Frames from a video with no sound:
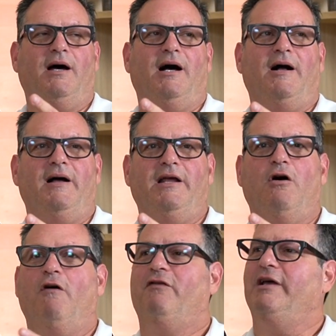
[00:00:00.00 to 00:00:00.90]

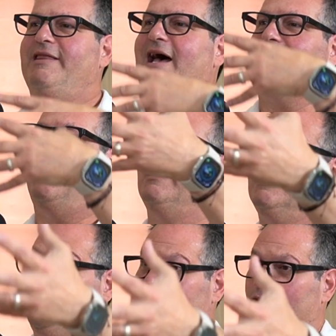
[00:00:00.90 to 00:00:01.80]
and hopefully that
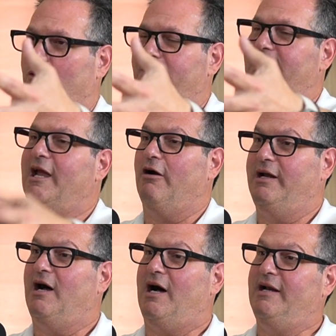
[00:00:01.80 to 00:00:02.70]
legacy will be
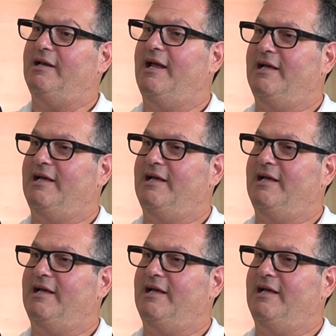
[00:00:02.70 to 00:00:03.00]
carried on,